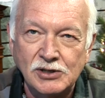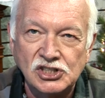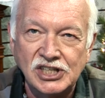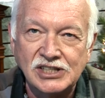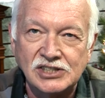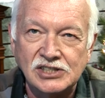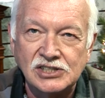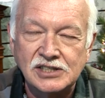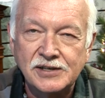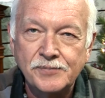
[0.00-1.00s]
Jesus
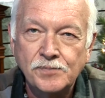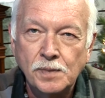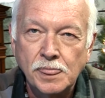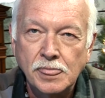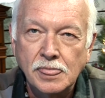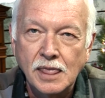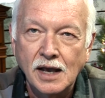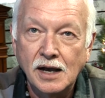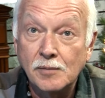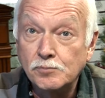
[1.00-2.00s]

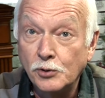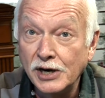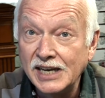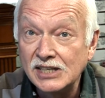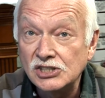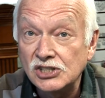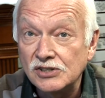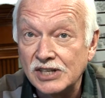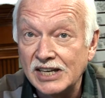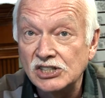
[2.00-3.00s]
brings
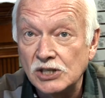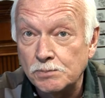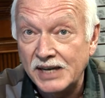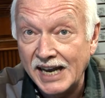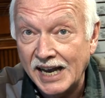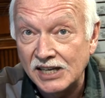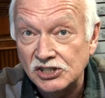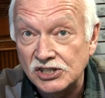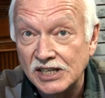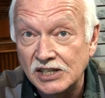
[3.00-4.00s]
things to
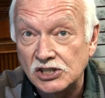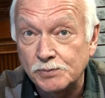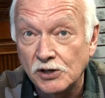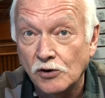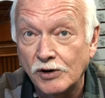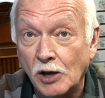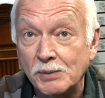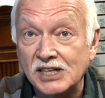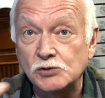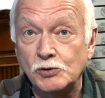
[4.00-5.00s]
pass in the spirit realm,
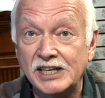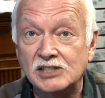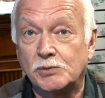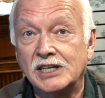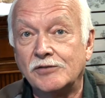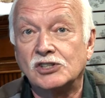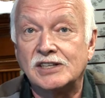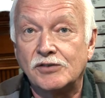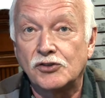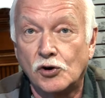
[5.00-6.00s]
because we as believers
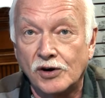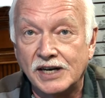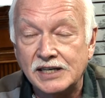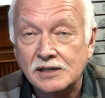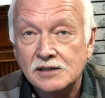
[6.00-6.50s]
have authority,